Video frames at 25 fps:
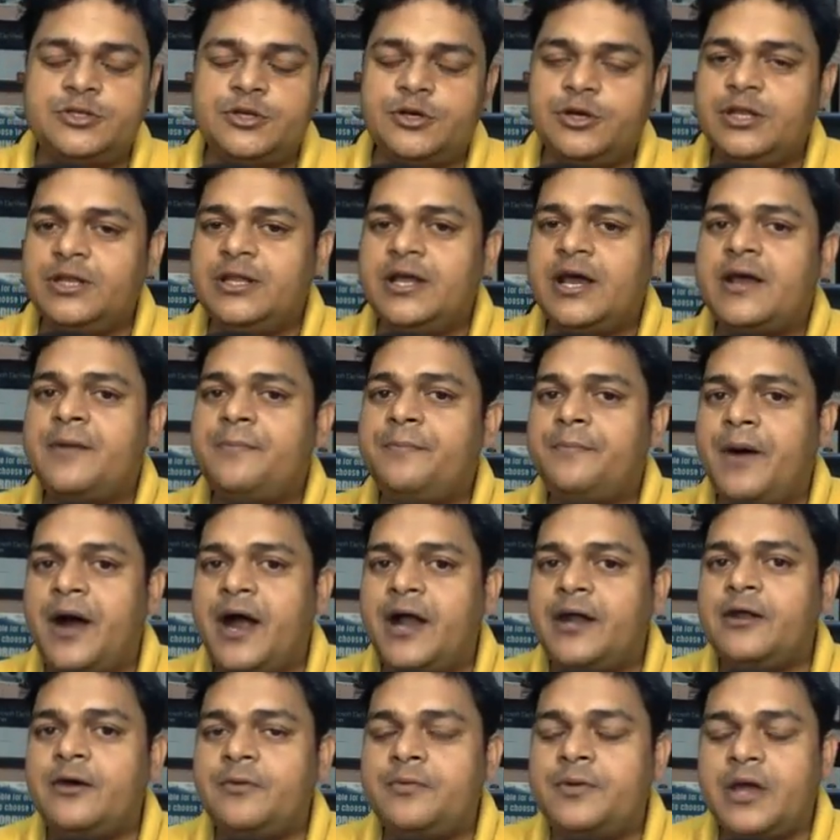So in the
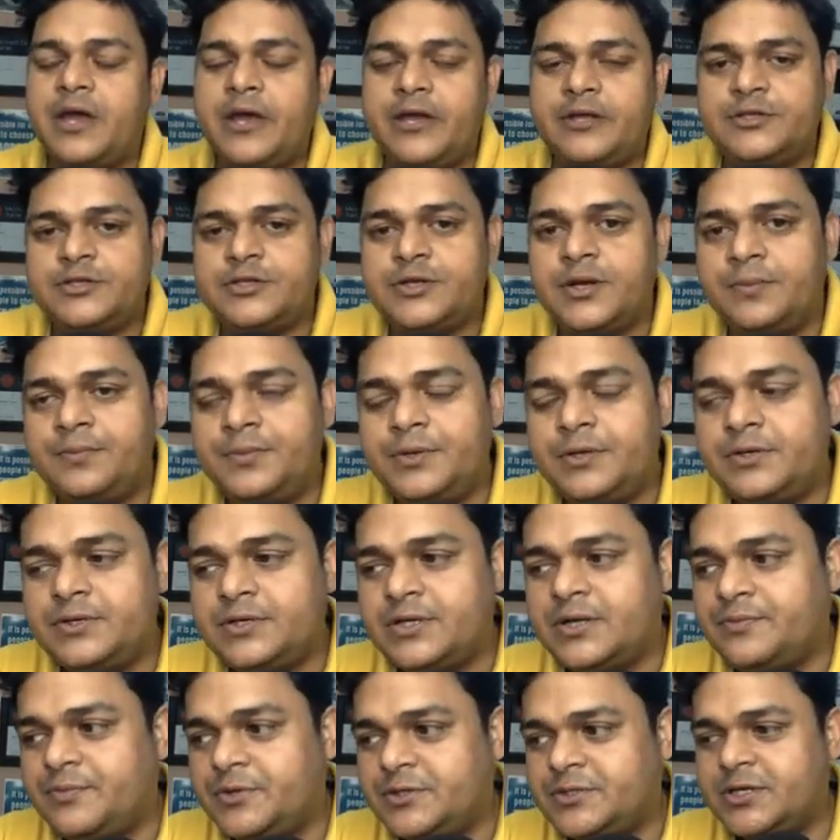part of Azure Compute
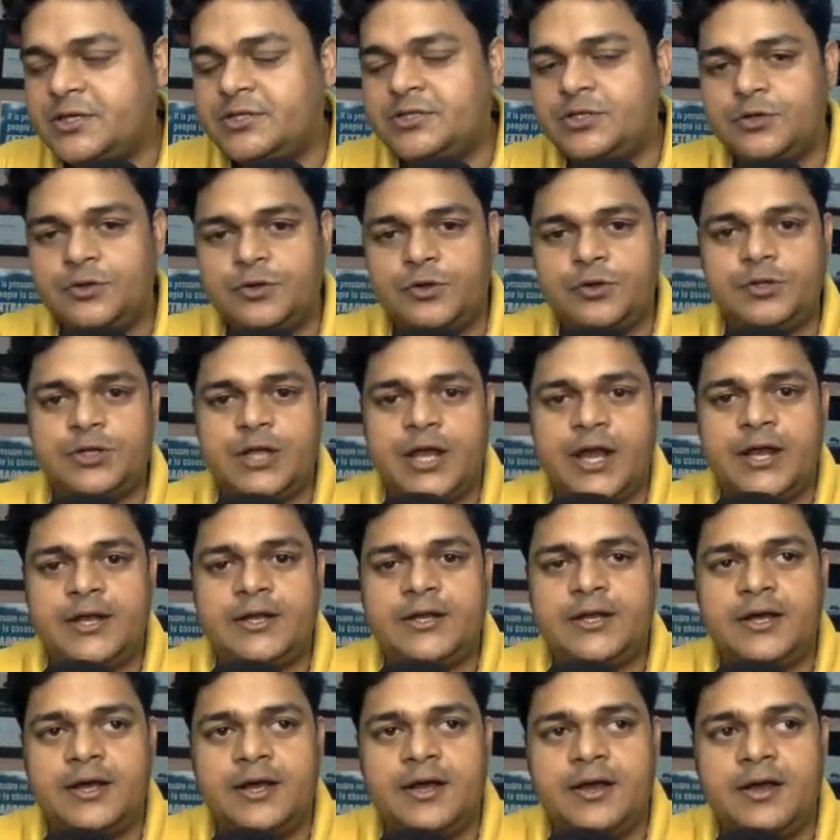Services, you know
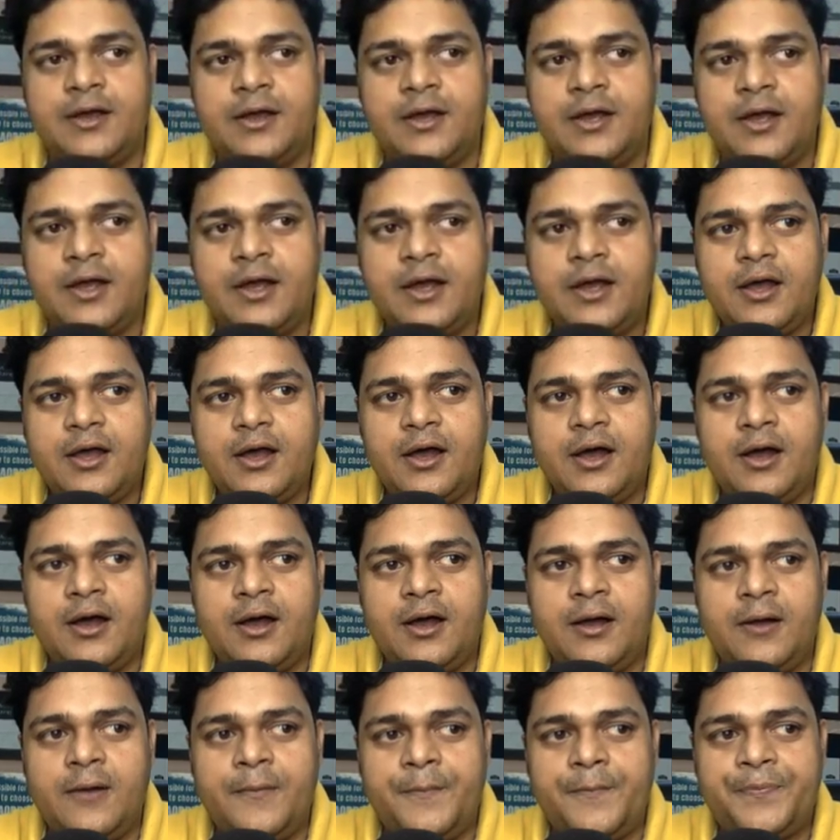that uh,
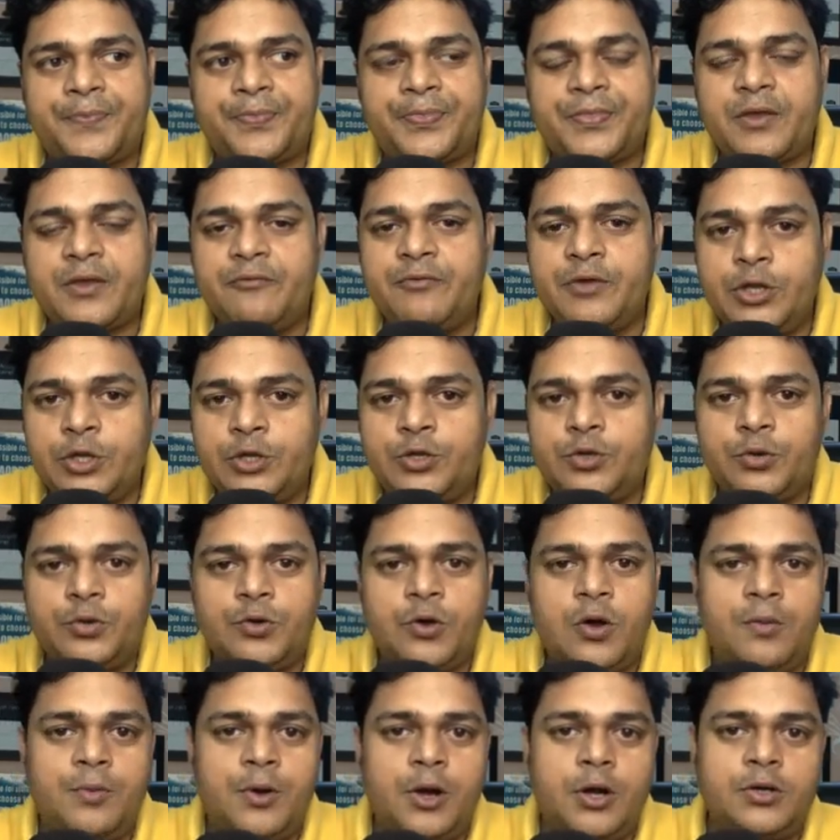um, we need to
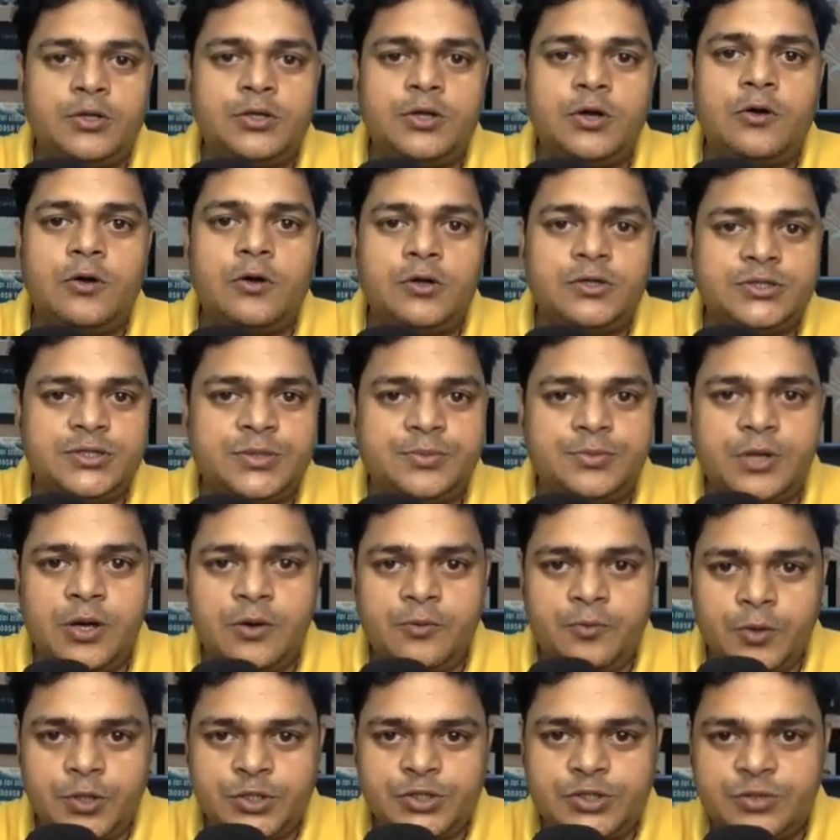know about the concept
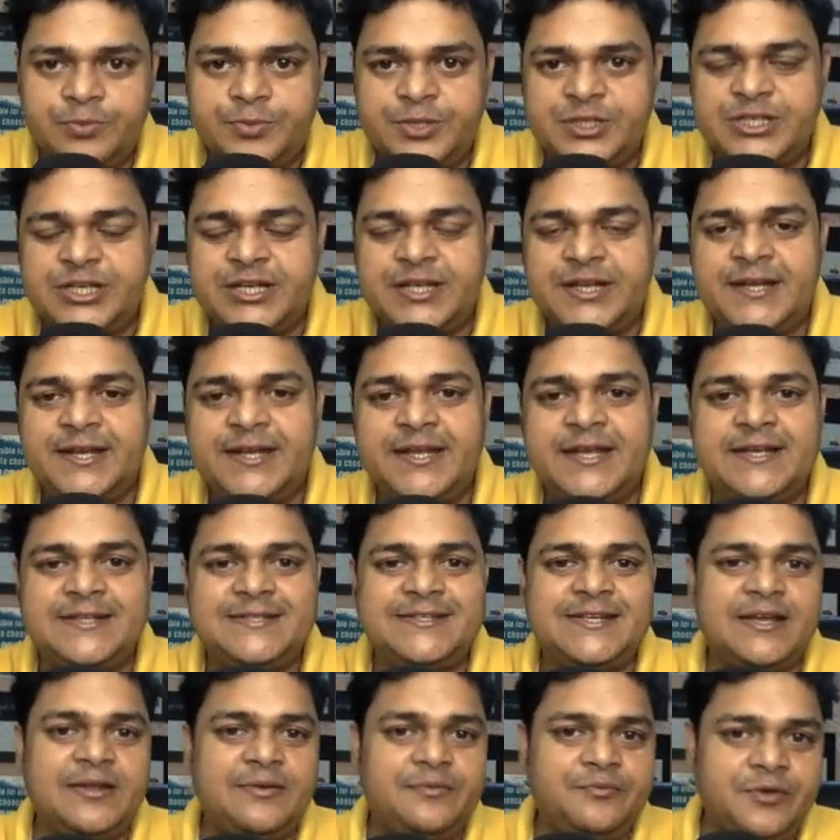of virtual machine
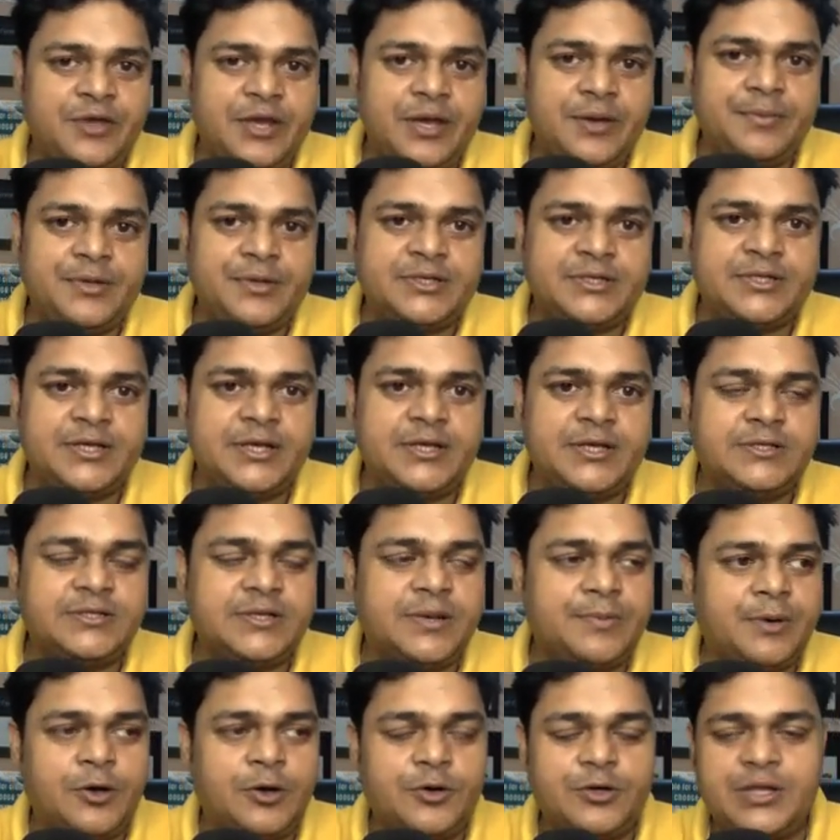creation, VMSs,
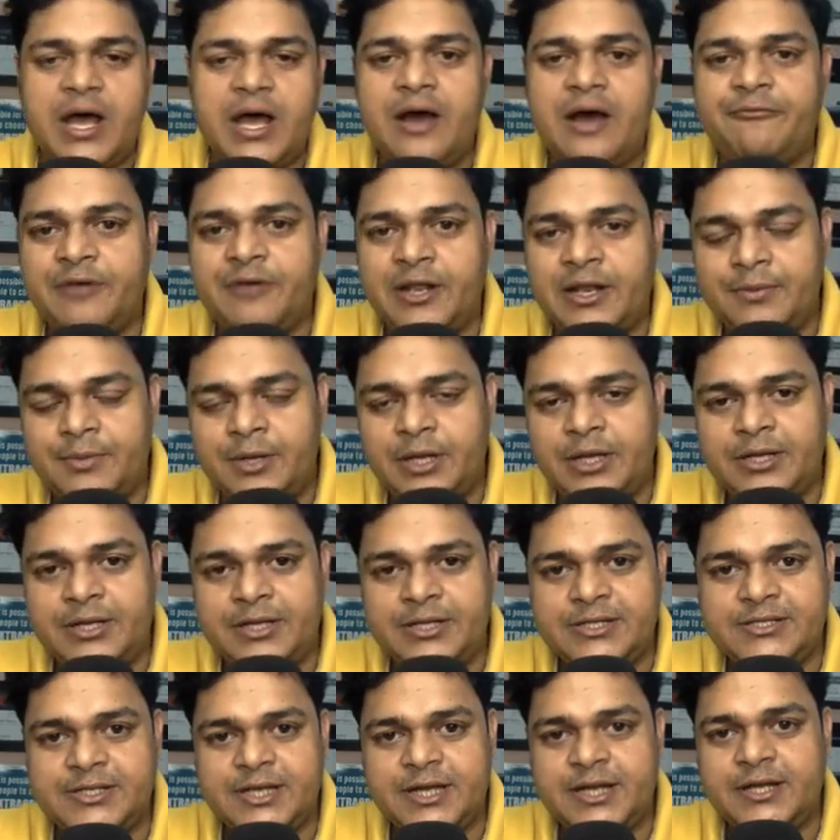about the
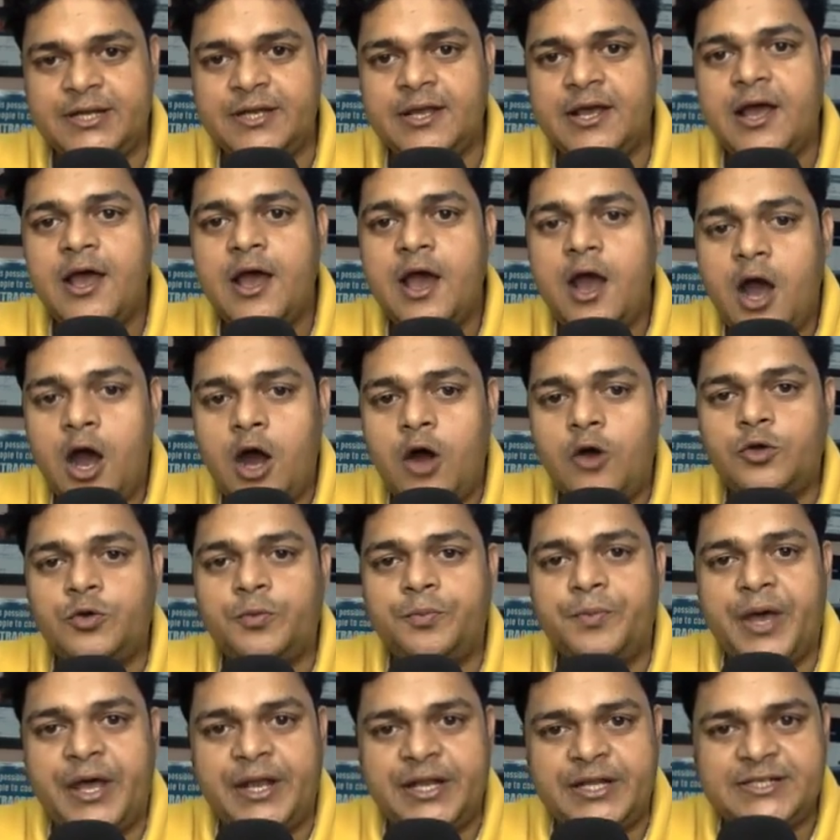availability set, how to
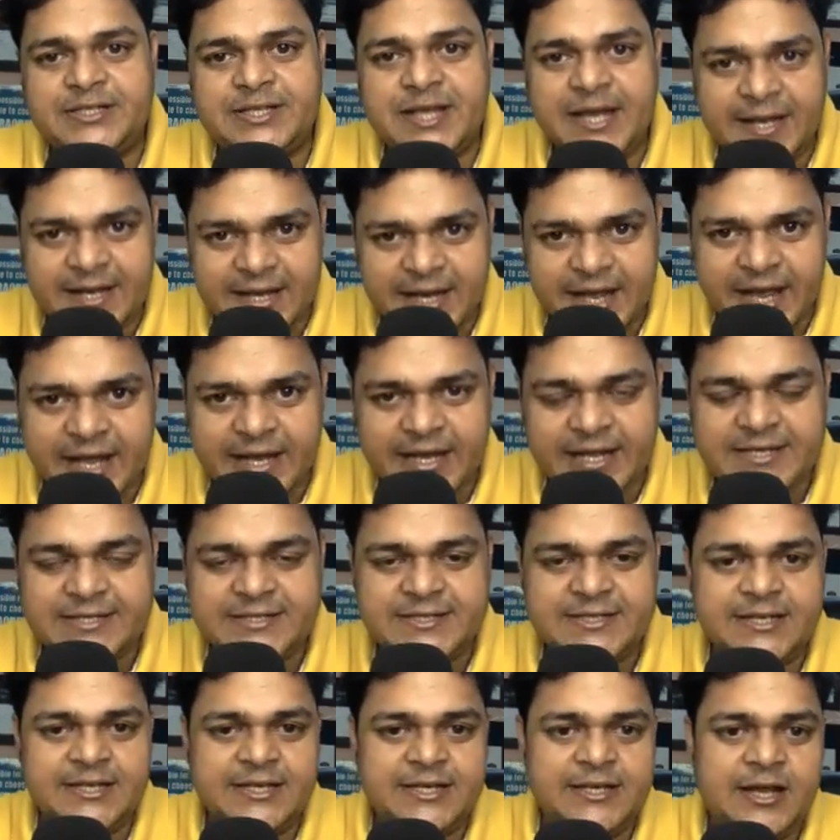manage the
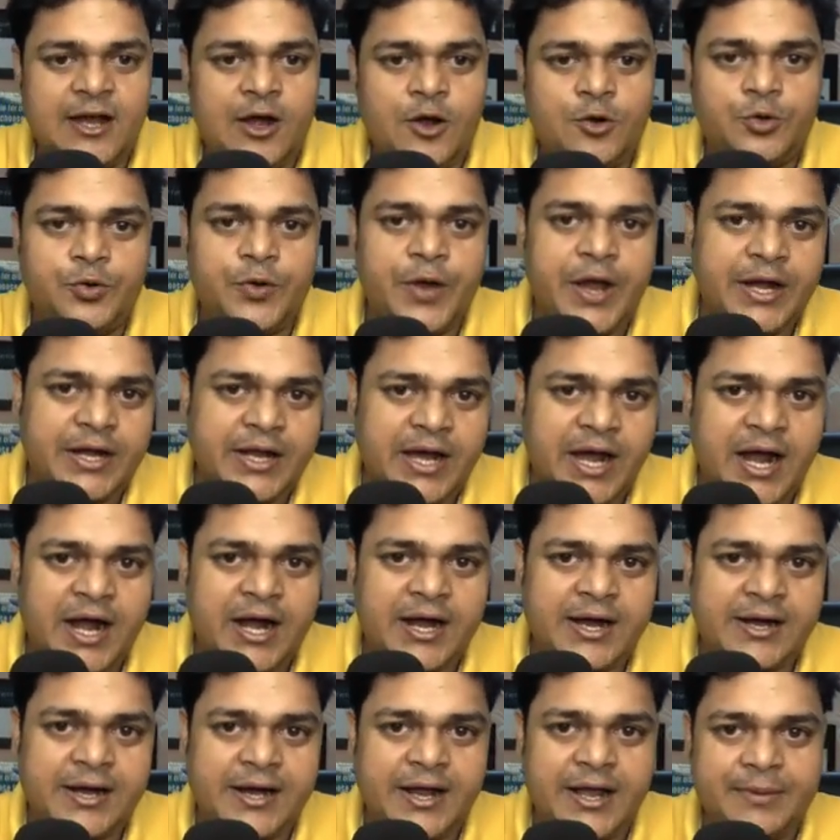NSG, how to add a
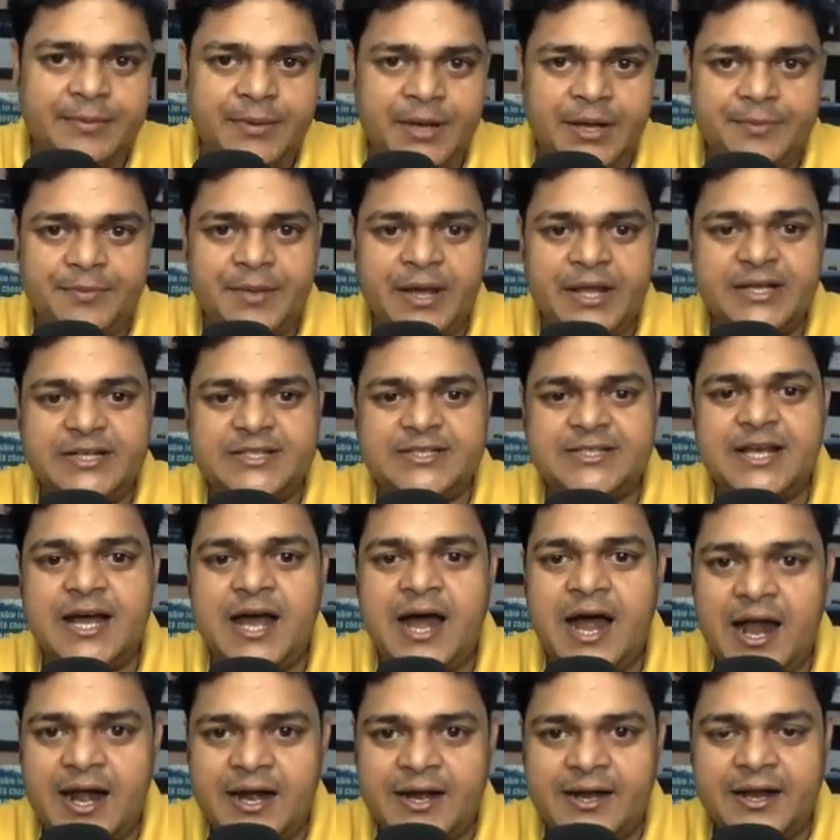hard drive and manage the
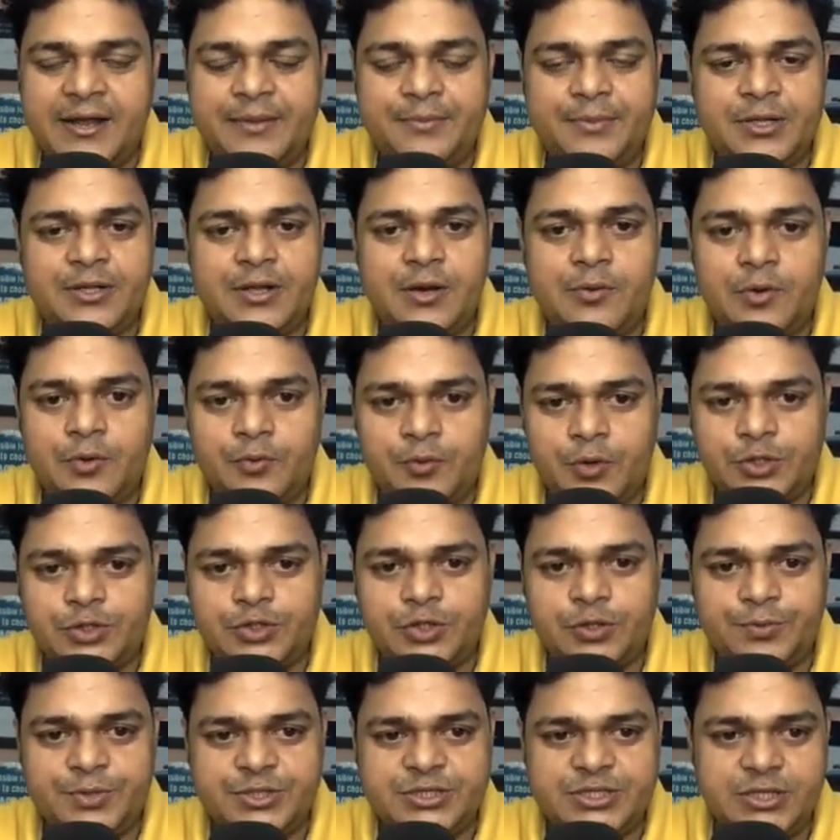hard drive with our
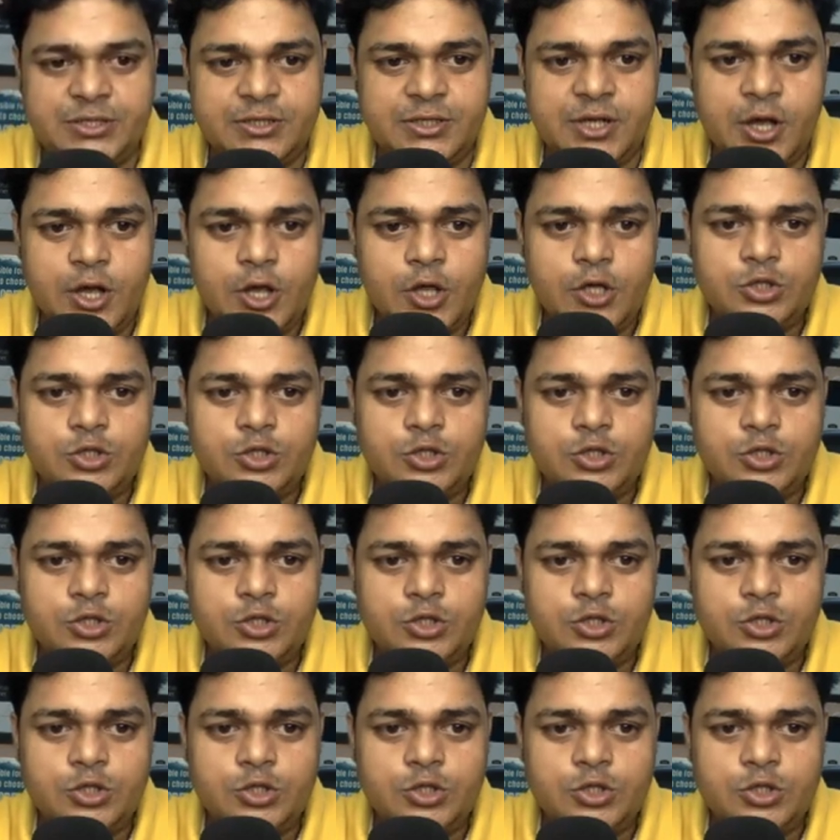virtual machine.